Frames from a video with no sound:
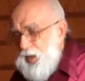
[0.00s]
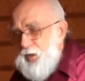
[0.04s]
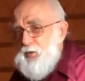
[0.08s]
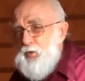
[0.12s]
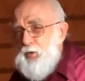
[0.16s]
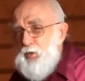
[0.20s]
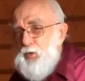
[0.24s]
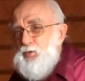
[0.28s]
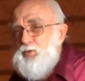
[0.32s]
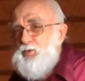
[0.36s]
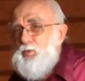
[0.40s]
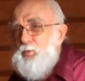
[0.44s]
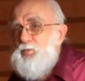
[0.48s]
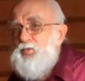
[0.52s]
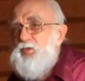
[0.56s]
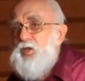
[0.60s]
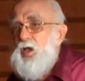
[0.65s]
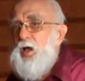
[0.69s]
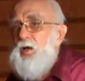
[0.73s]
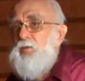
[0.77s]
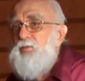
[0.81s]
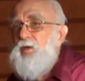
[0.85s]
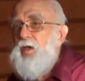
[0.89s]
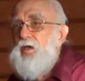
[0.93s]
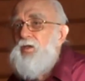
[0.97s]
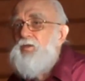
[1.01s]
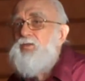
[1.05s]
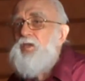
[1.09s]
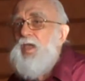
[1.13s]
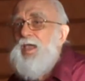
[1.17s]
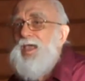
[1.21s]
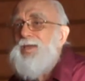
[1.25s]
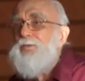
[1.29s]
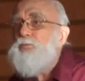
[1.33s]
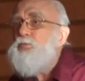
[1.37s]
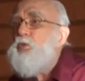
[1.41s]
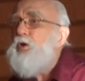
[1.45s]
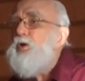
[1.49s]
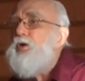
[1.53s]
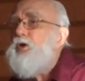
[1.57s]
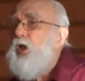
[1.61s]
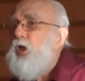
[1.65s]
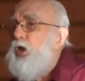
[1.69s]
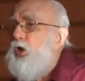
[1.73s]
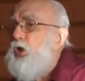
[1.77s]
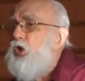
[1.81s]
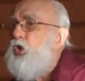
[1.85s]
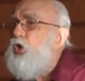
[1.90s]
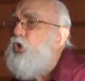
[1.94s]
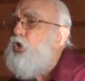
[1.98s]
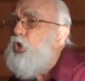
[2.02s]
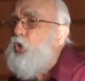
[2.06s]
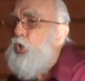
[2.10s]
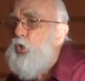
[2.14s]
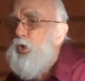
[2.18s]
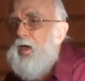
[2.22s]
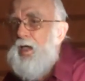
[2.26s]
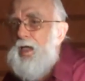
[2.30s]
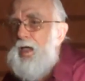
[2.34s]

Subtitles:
introduced himself as Edward Liu,